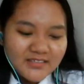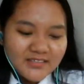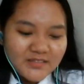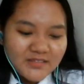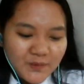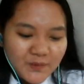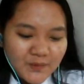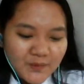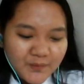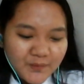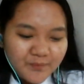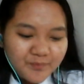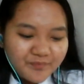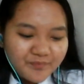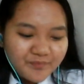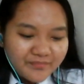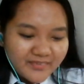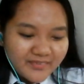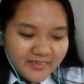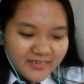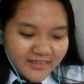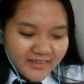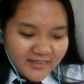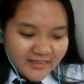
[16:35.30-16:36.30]
So
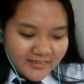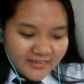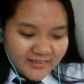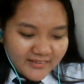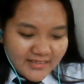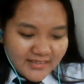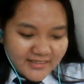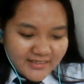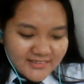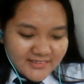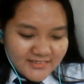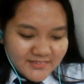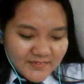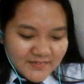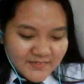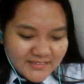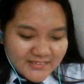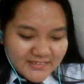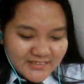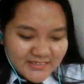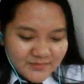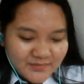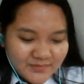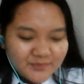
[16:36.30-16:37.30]
next
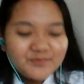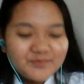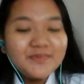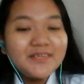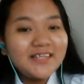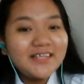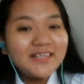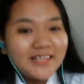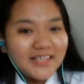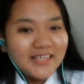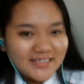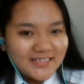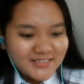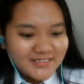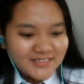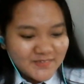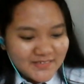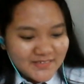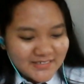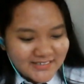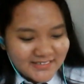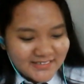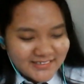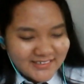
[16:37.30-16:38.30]
question would be the last
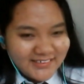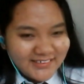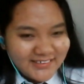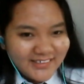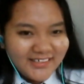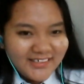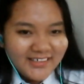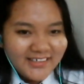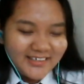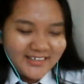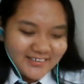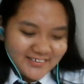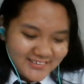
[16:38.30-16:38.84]
question.